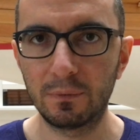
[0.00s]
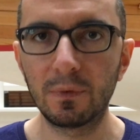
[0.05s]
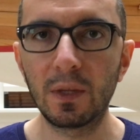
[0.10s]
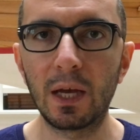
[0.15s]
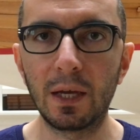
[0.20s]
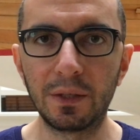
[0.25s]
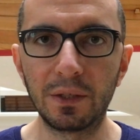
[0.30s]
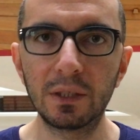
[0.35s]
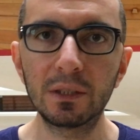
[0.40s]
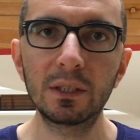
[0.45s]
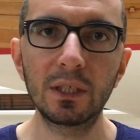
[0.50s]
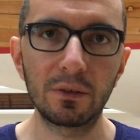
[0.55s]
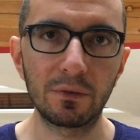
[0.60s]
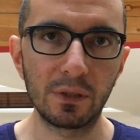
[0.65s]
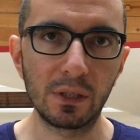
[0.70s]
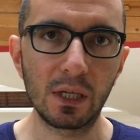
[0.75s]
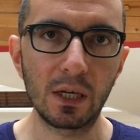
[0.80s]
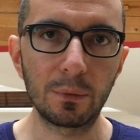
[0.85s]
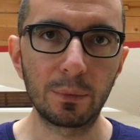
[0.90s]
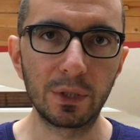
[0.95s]
And not every
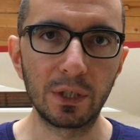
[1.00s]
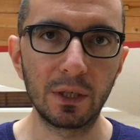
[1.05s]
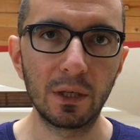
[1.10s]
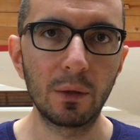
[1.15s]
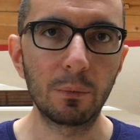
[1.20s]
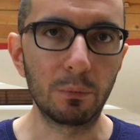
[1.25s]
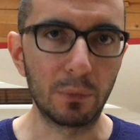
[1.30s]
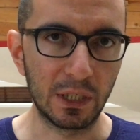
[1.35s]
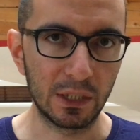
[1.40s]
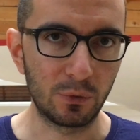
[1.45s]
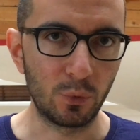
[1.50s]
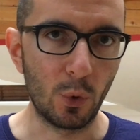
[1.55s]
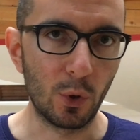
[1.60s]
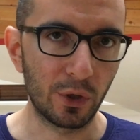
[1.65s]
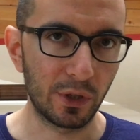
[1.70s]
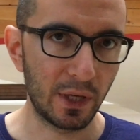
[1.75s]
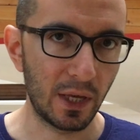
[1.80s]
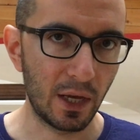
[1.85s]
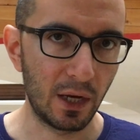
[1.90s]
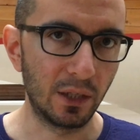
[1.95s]
library might
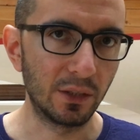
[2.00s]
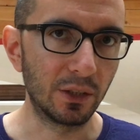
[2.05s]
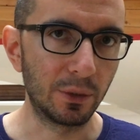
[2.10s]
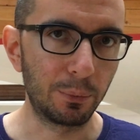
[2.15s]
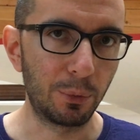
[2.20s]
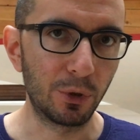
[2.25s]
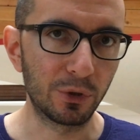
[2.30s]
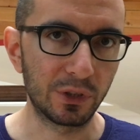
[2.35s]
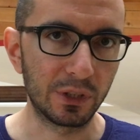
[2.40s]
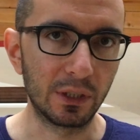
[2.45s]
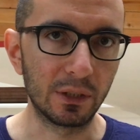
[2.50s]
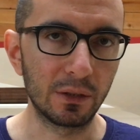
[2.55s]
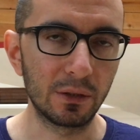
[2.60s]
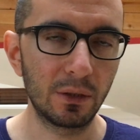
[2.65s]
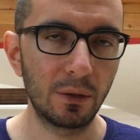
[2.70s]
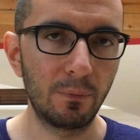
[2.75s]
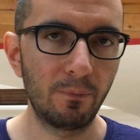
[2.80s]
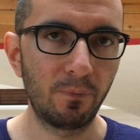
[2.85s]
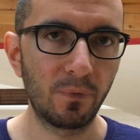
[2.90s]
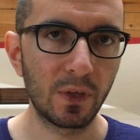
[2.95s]
work 100%.
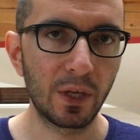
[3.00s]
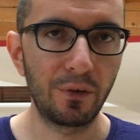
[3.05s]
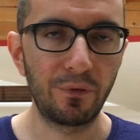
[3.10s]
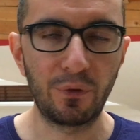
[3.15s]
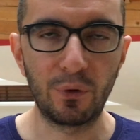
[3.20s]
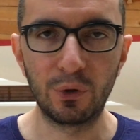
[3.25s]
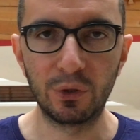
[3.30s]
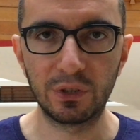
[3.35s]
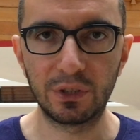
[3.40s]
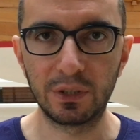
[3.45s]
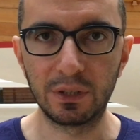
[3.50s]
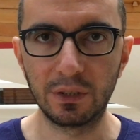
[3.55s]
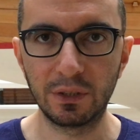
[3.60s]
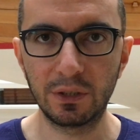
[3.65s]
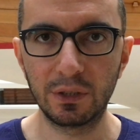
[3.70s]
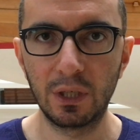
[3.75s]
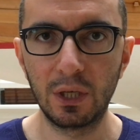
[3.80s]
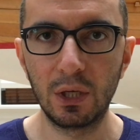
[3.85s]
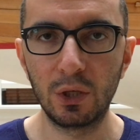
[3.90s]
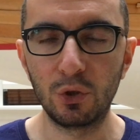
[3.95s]
For instance,
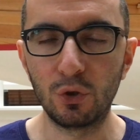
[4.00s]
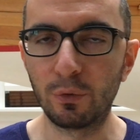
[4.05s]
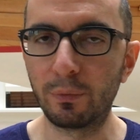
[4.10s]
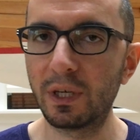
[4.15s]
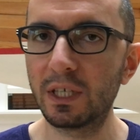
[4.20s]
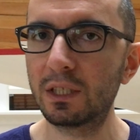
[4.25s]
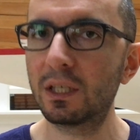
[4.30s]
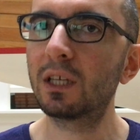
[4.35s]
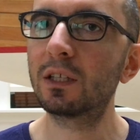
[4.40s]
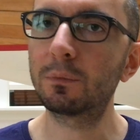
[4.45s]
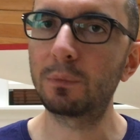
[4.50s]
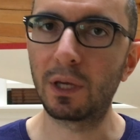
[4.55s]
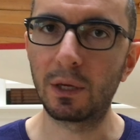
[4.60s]
you might not be